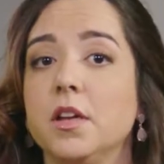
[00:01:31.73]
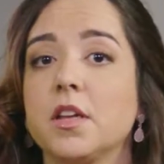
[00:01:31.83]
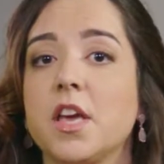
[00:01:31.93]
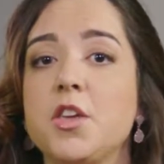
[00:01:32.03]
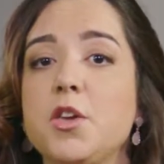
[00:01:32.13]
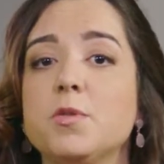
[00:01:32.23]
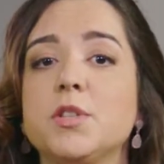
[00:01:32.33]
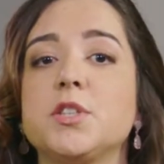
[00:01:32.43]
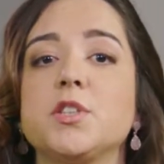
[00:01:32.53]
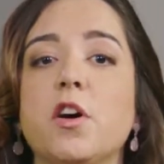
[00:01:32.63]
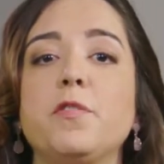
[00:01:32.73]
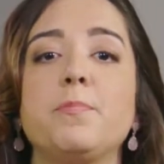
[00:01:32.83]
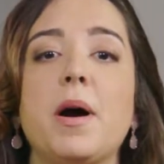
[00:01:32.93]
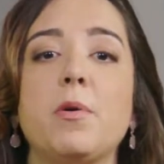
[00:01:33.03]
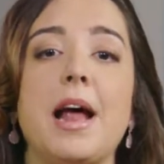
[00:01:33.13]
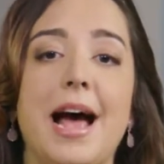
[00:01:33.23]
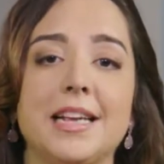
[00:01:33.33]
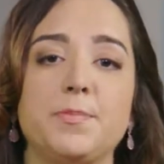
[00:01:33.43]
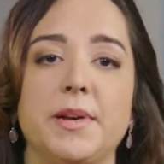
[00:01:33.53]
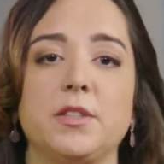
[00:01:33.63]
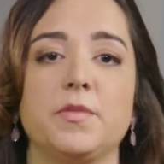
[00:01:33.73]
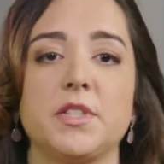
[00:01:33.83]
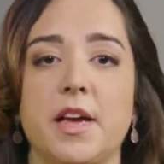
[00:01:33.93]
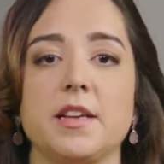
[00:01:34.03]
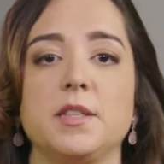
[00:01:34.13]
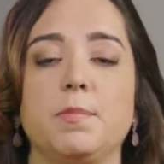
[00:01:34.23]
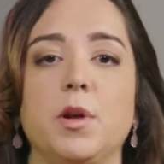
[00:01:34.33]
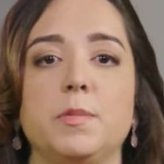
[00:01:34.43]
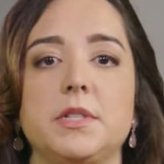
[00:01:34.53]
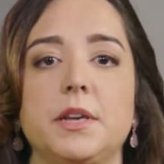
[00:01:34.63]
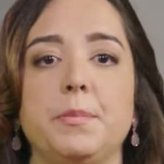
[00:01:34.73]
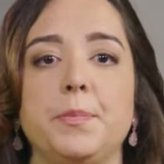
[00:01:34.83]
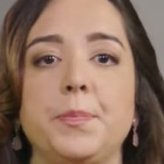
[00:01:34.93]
can use the soft power aspect of science diplomacy.